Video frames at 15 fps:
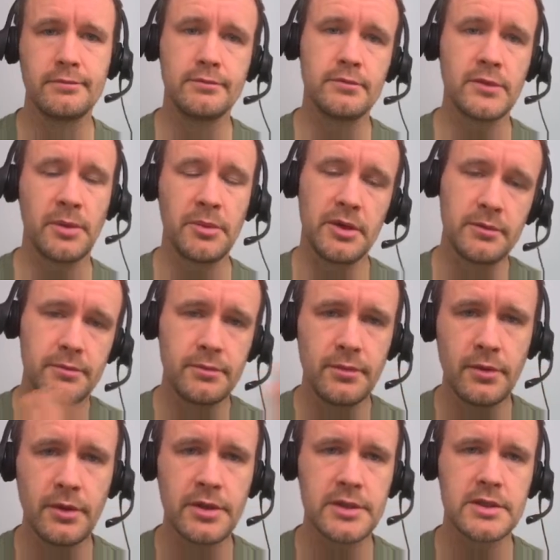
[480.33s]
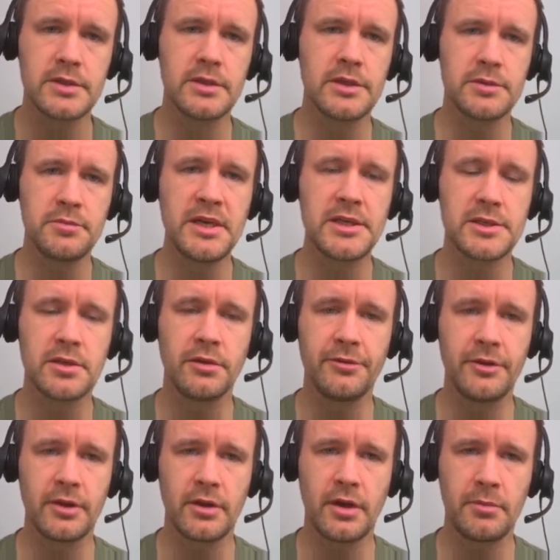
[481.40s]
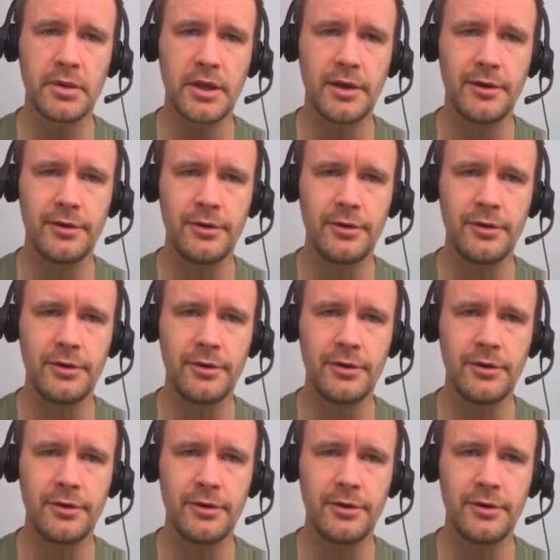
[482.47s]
I mean, this this may still feel complicated